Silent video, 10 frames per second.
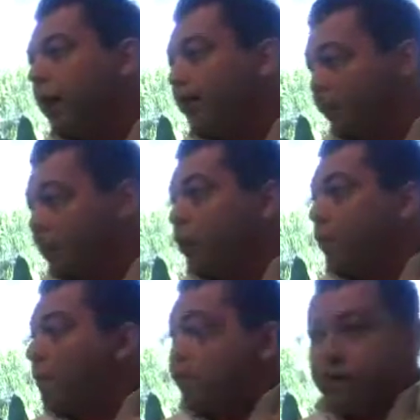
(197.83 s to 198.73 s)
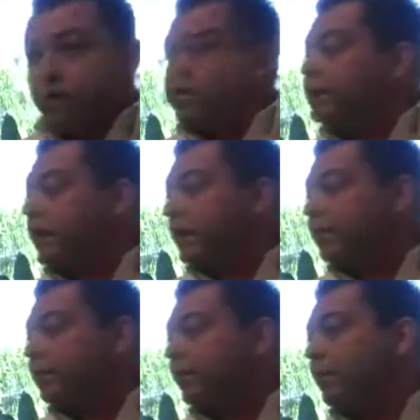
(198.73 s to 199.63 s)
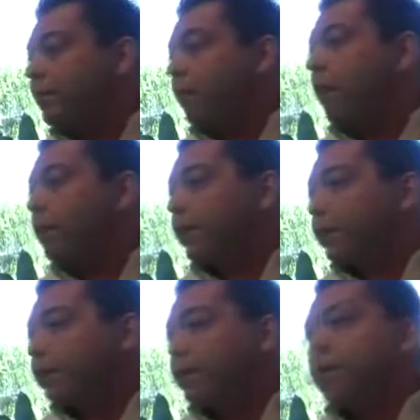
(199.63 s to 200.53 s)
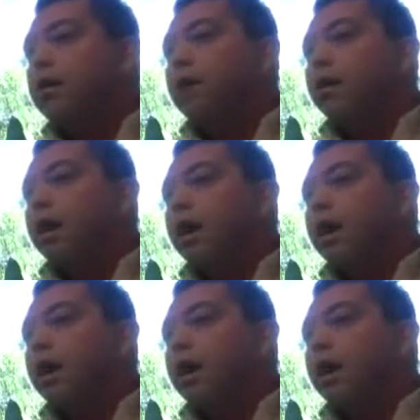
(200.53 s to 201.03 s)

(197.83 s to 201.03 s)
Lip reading: Maybe start sending properties.